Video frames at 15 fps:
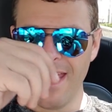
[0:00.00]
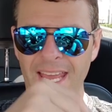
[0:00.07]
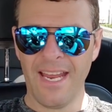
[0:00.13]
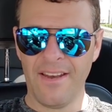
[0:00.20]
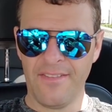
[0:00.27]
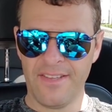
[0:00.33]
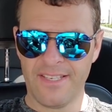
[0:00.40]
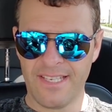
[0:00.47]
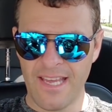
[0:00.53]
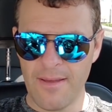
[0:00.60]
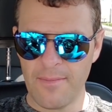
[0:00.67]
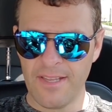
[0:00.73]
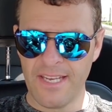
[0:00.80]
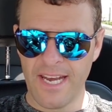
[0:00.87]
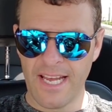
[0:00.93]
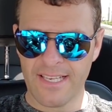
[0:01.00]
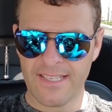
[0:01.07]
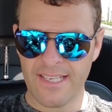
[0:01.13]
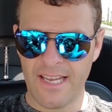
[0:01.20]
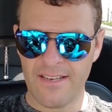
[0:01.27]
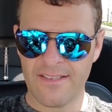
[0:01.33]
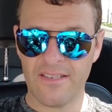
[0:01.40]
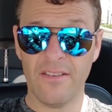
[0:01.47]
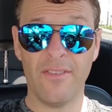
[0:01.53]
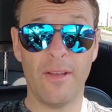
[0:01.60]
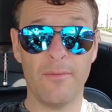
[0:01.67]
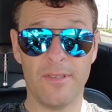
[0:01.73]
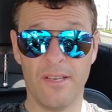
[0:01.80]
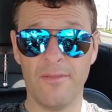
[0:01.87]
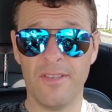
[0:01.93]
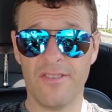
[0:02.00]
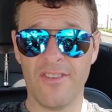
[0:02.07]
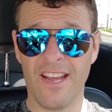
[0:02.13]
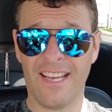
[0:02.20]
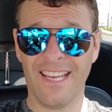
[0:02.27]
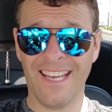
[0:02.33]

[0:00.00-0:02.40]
And in the same in the next set, Sylvain was out in the track